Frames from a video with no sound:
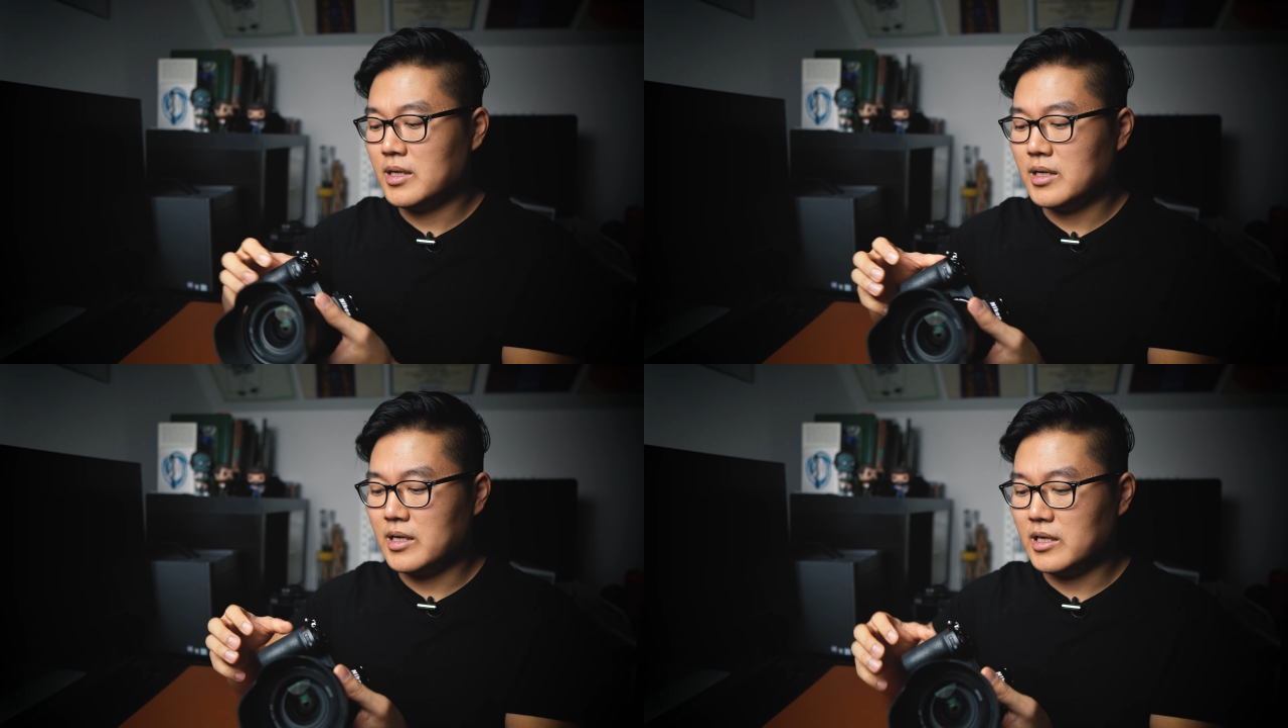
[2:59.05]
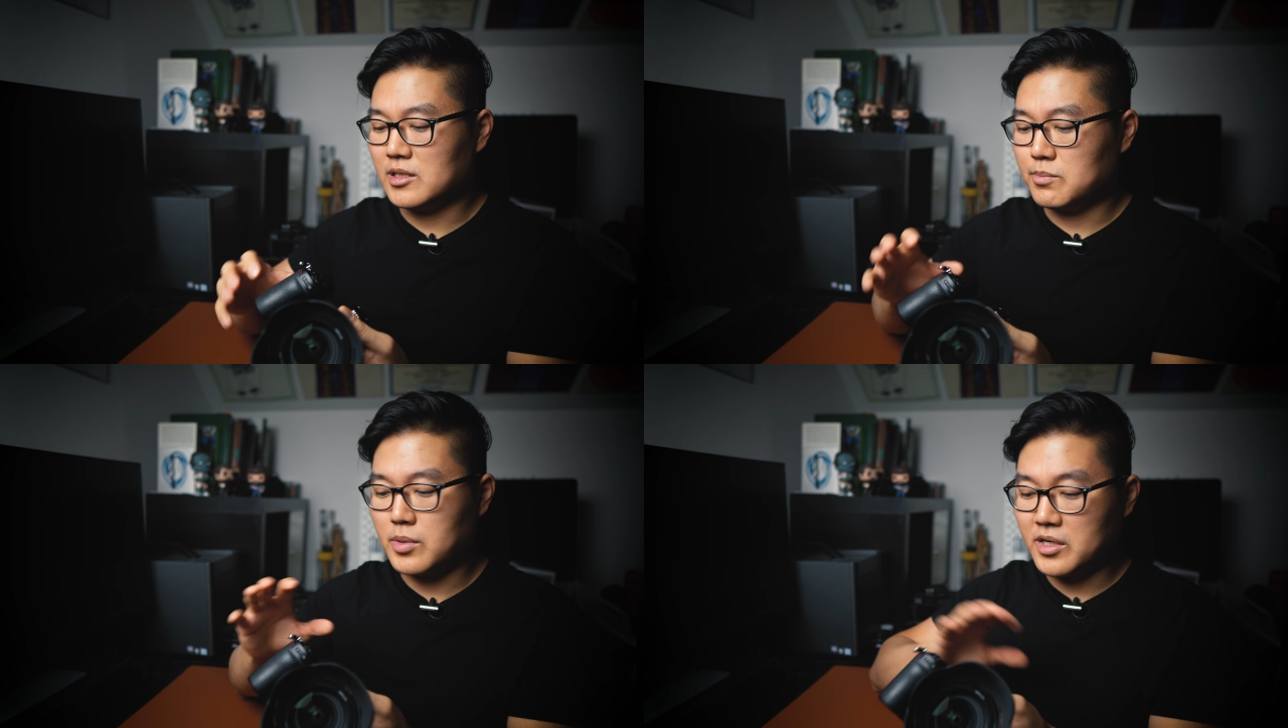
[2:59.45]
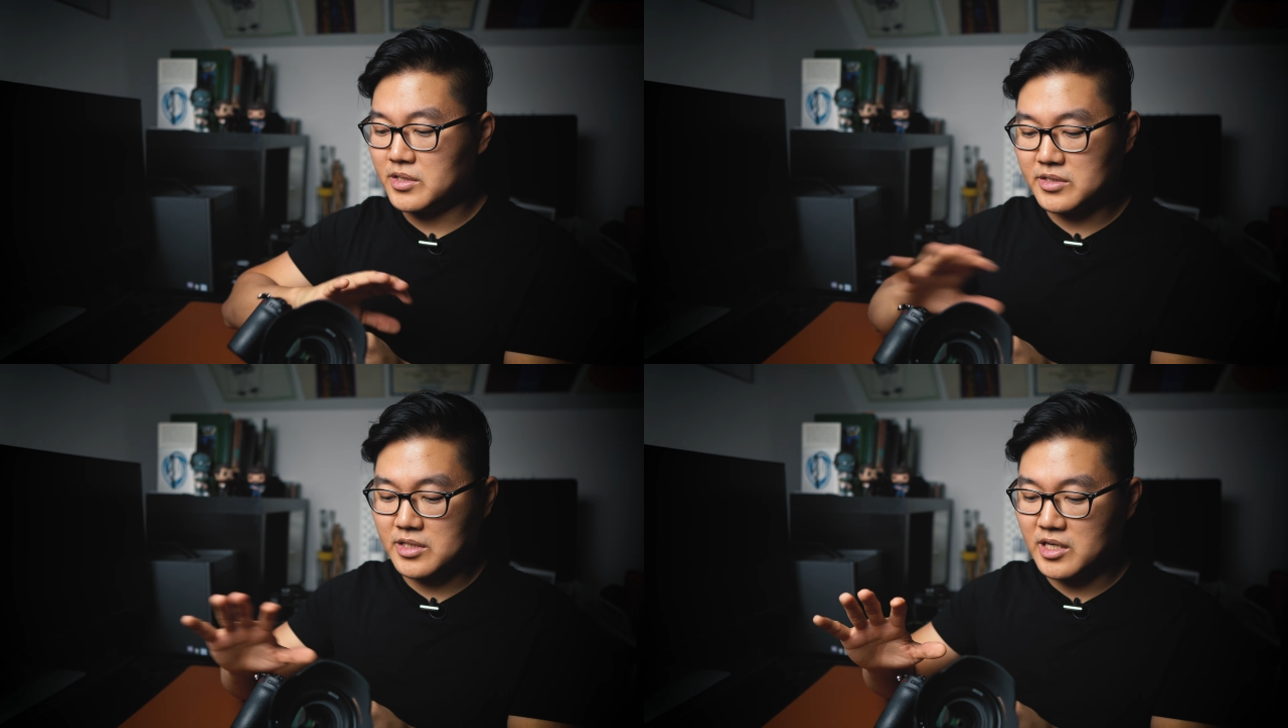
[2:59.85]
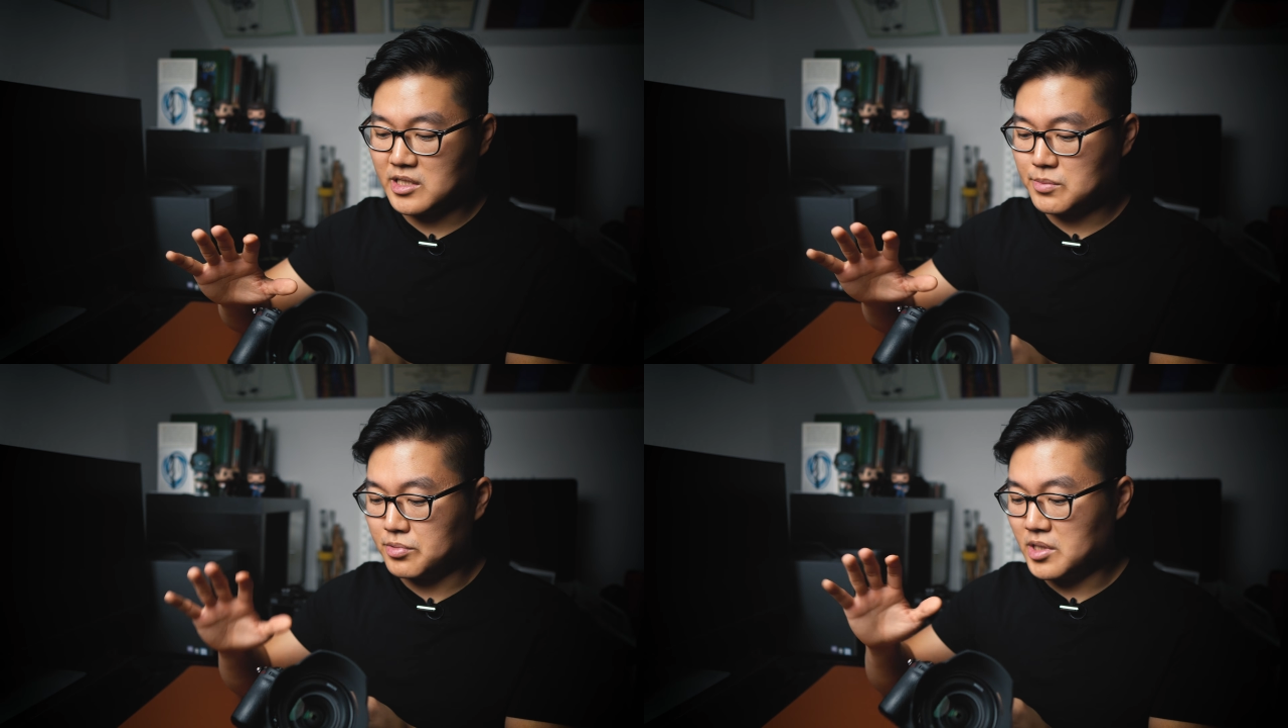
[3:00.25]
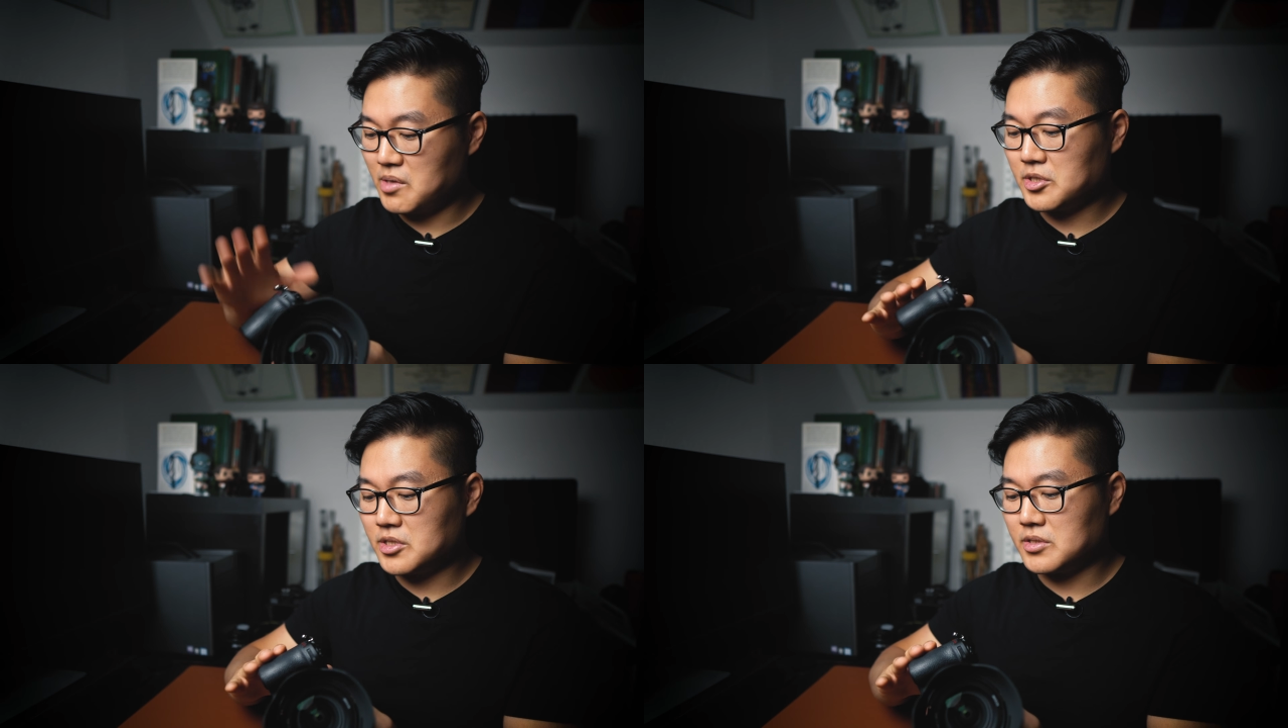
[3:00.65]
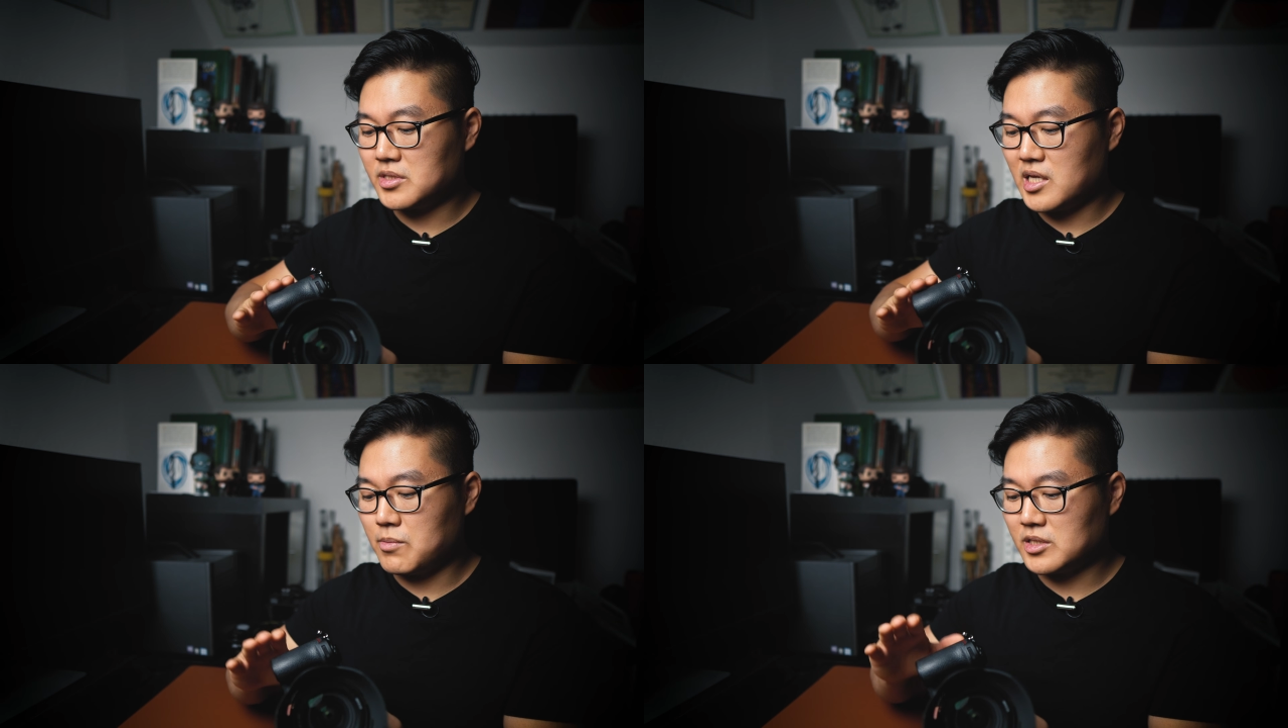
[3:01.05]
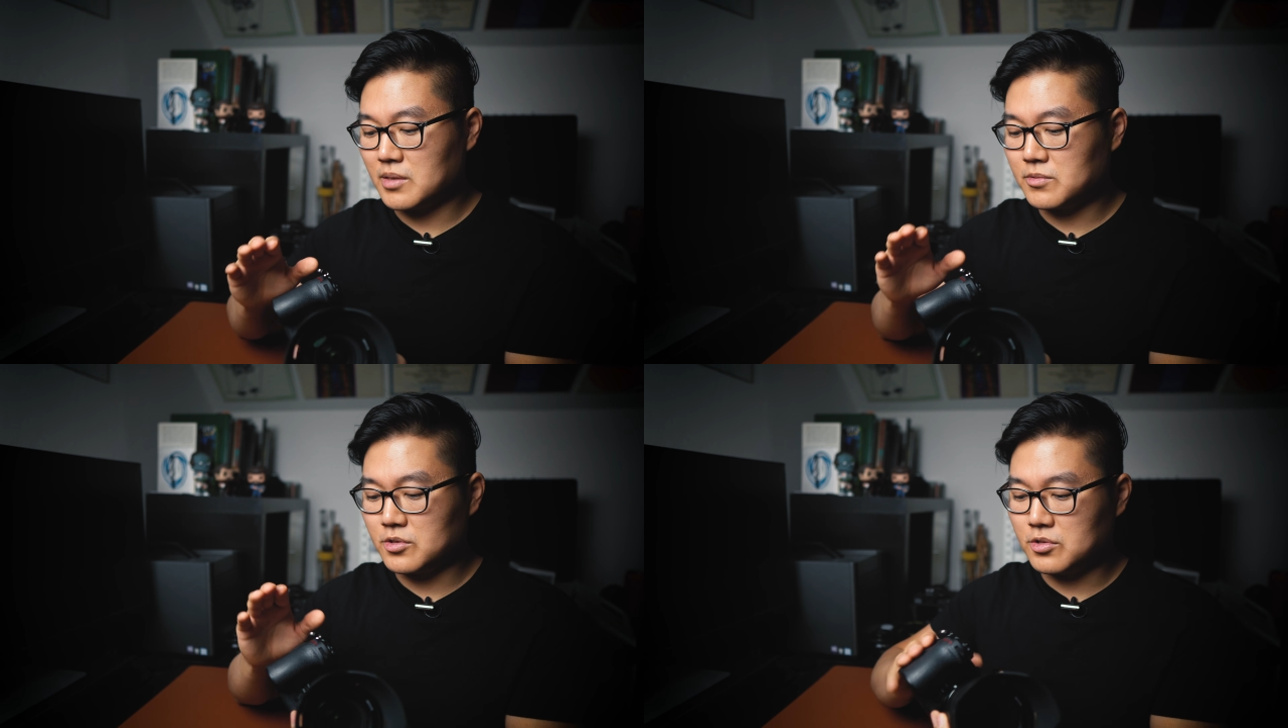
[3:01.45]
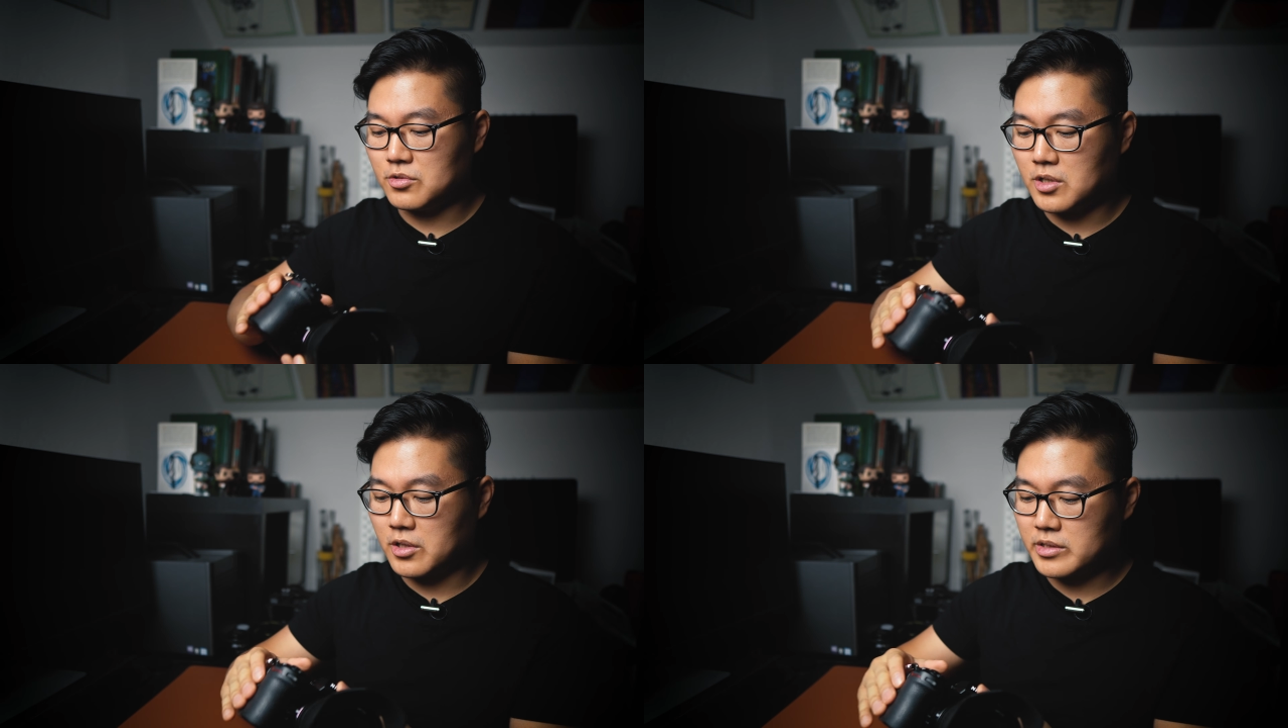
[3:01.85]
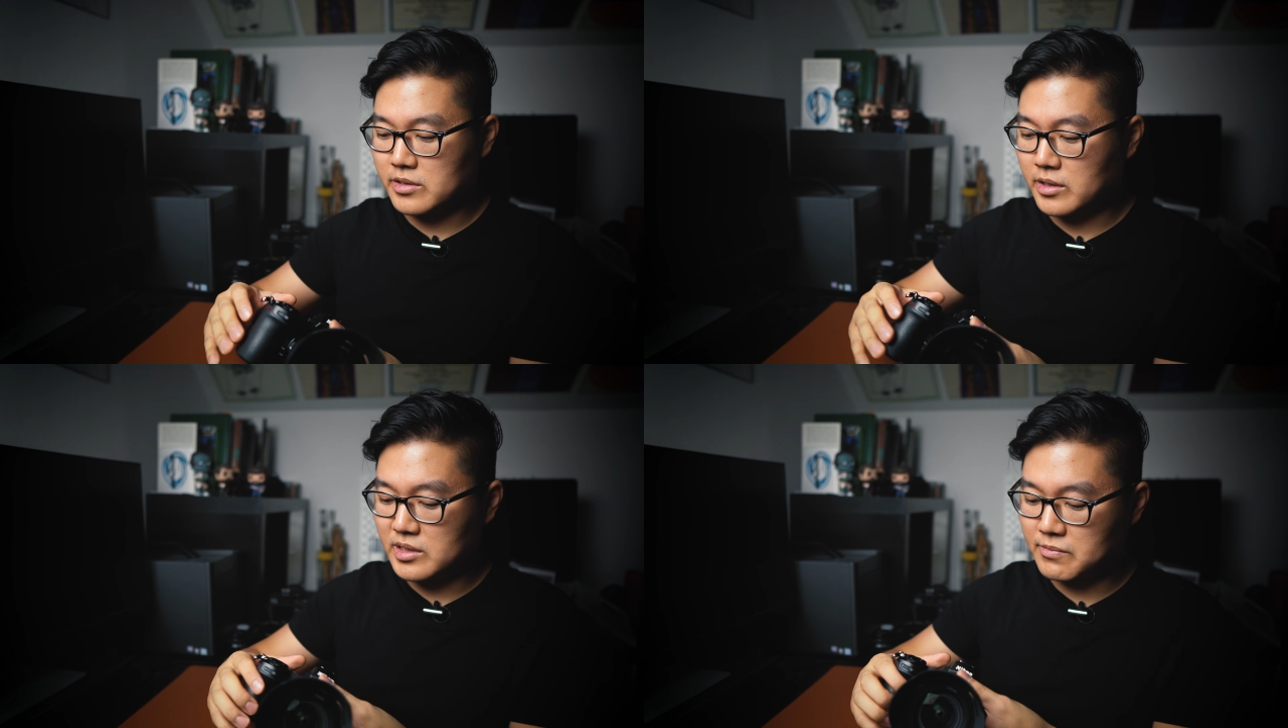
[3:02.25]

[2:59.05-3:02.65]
and the body design is pretty much the same except the two card slots,